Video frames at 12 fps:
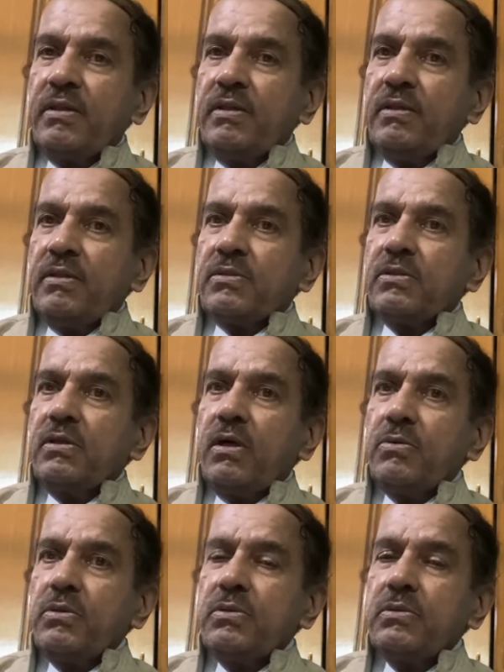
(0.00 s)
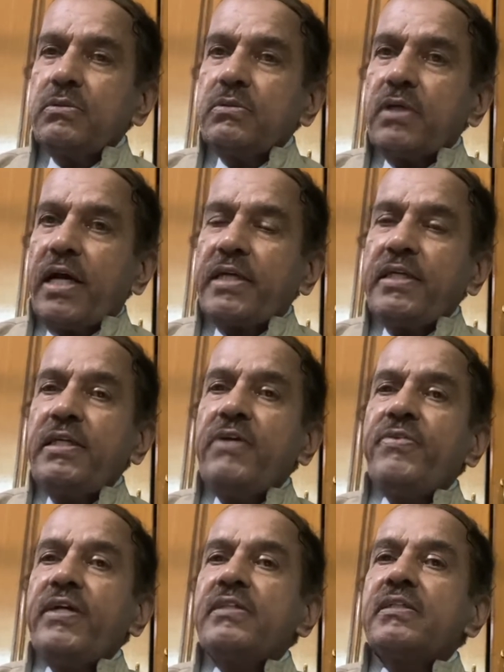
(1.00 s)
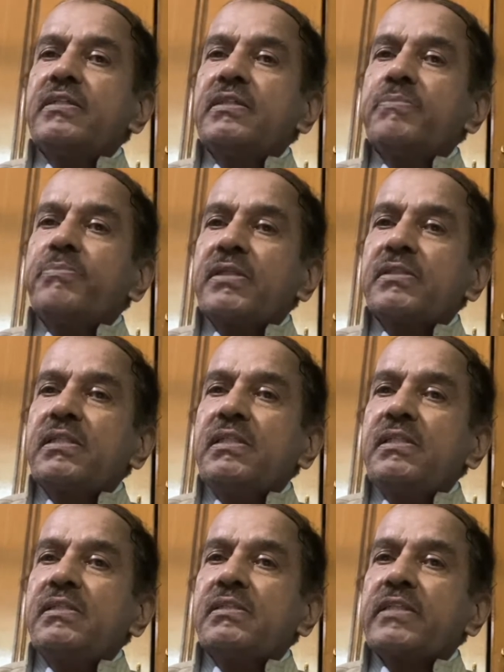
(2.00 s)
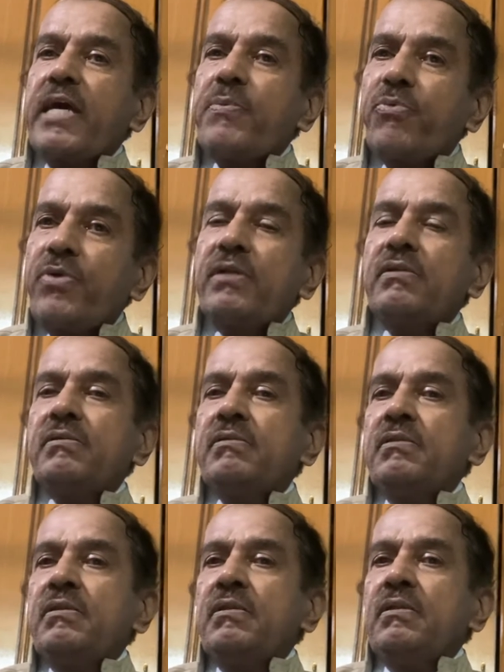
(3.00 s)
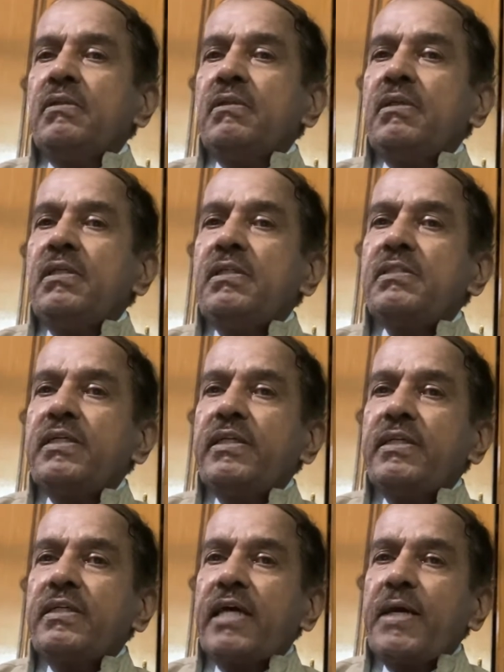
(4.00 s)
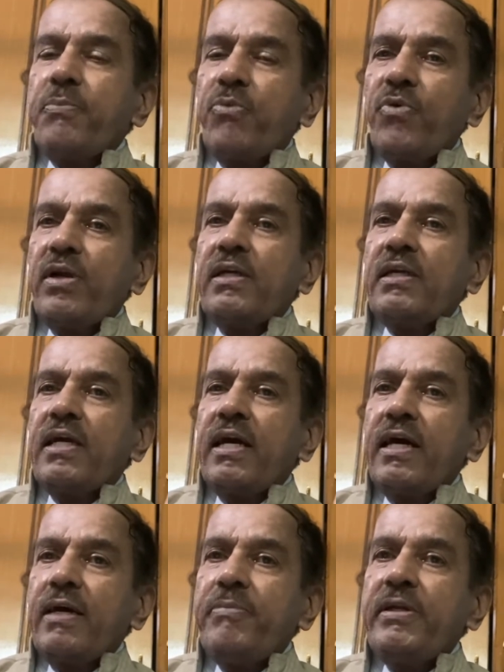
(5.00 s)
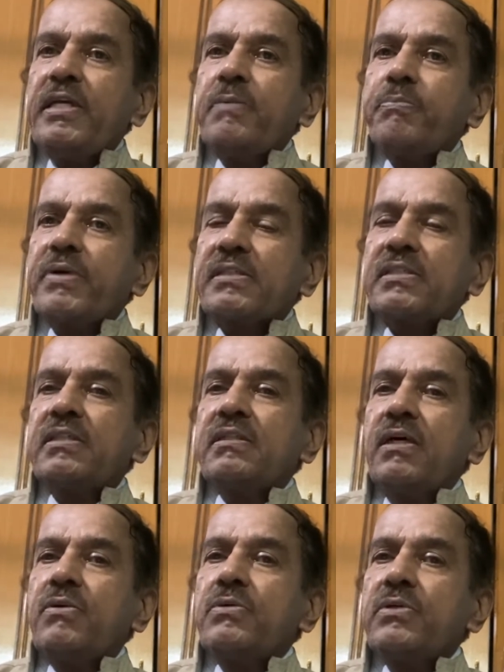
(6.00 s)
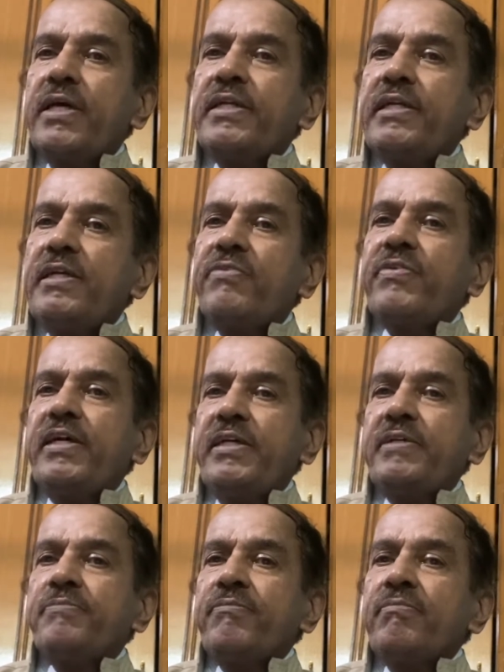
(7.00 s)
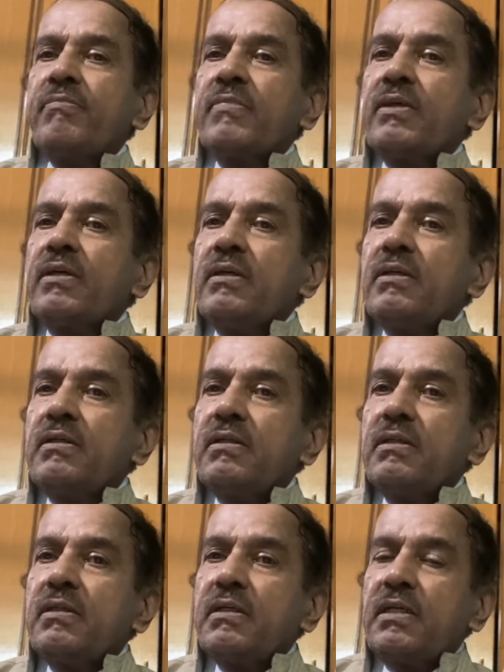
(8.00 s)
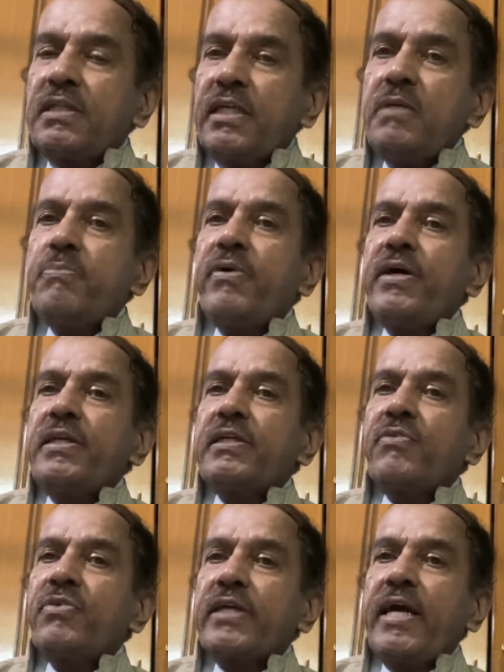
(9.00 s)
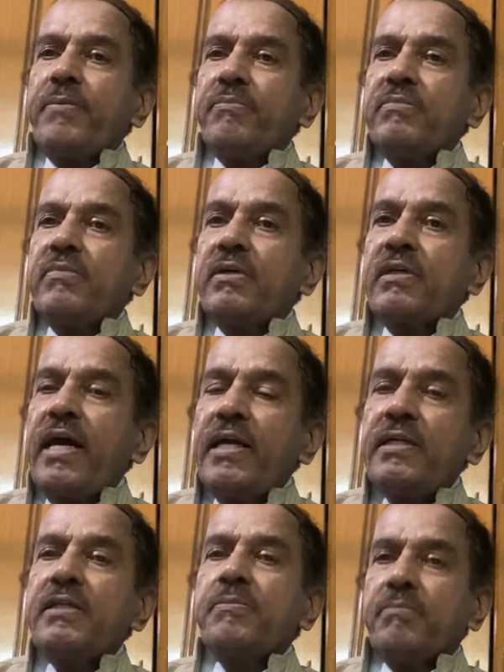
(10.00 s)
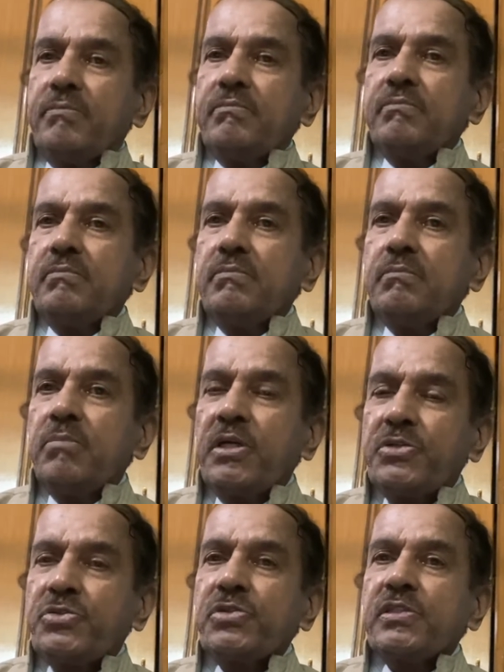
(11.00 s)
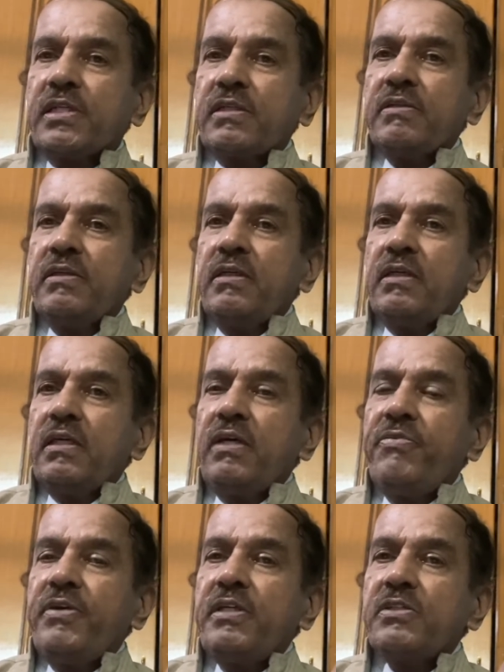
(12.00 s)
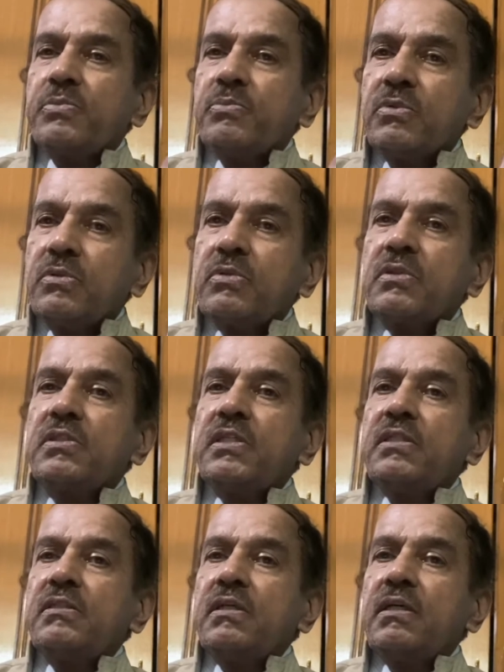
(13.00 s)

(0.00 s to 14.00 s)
So how to identify that the person is type 1, is a type 1 diabetic person? How to identify? At any point of time, random blood sugar, if it is more than